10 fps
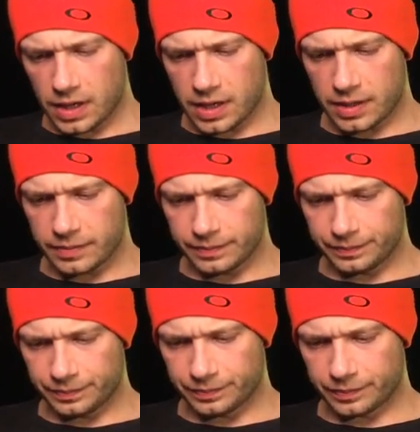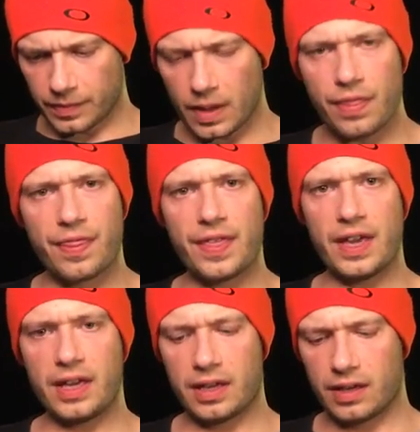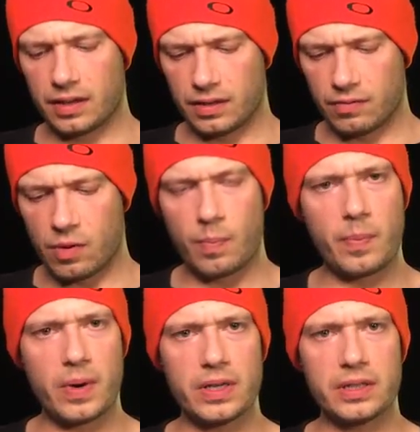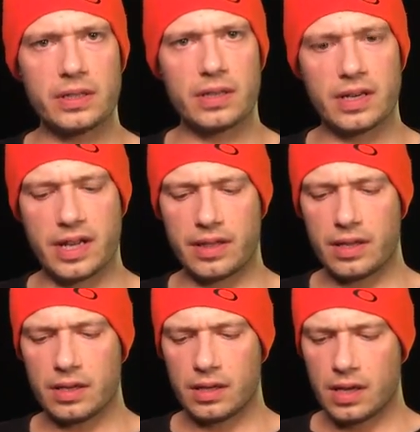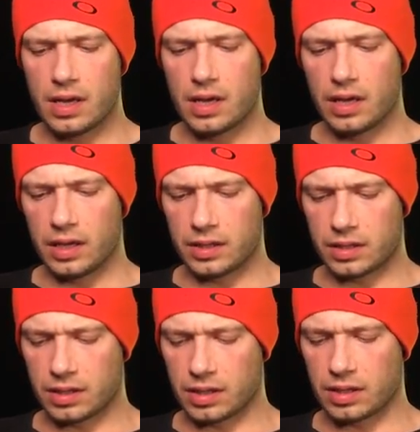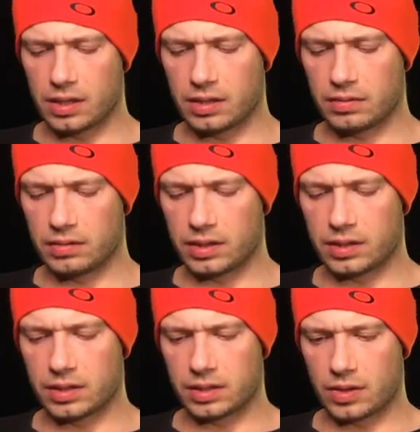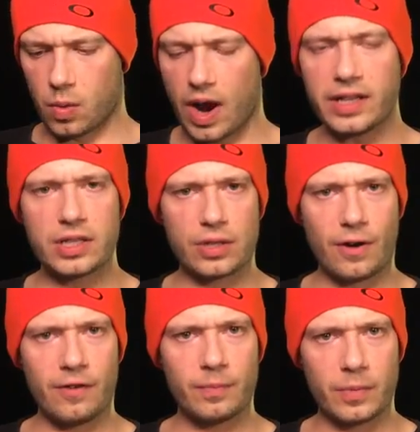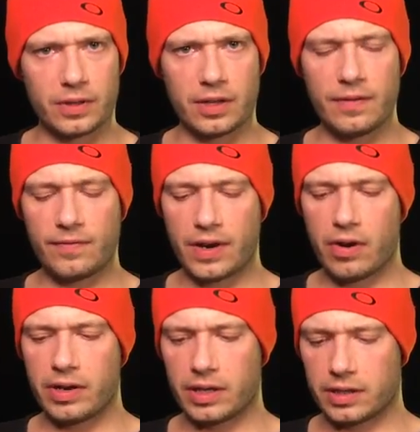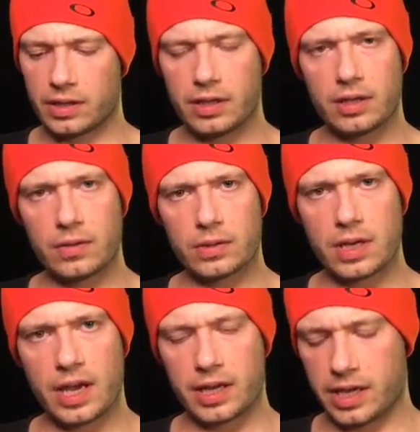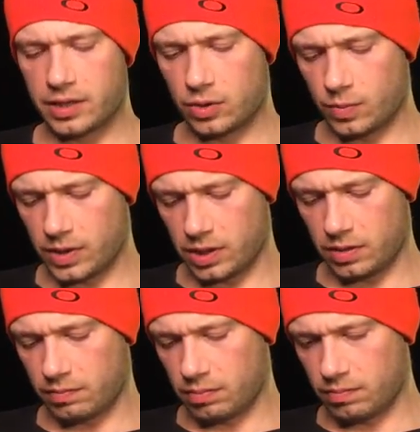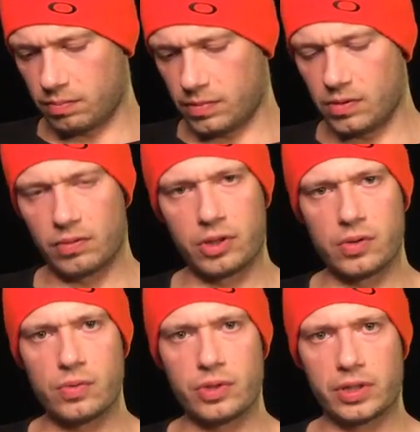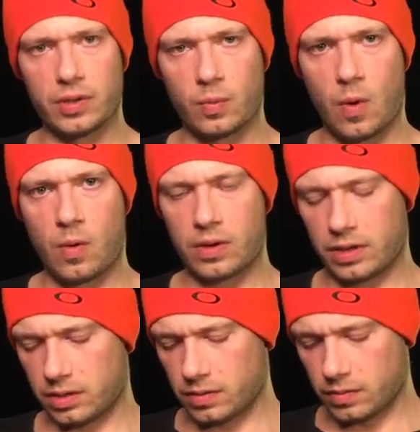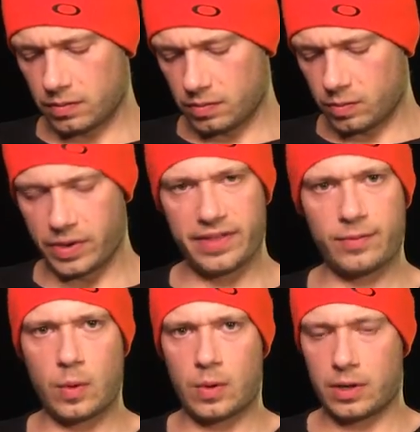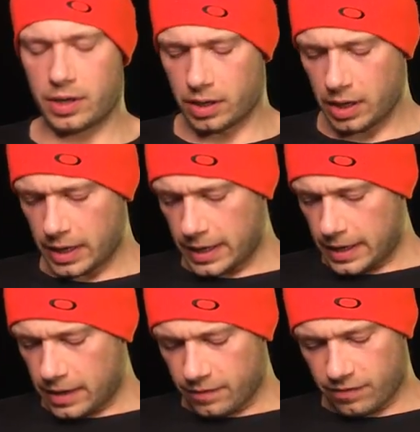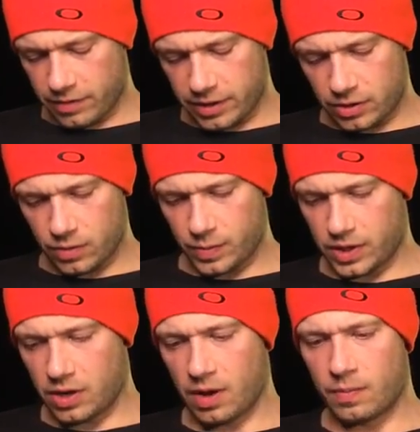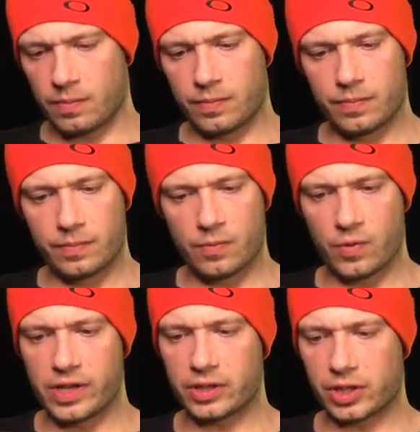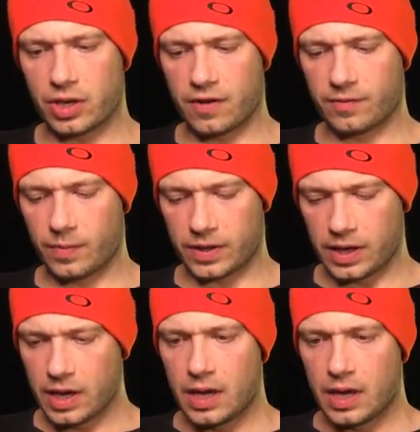um, thick, robust leather. It's uh, it's quite soft, but not very. It, it, looks like it has to be, you know, used and worn and weather worn, and for it to become real soft. But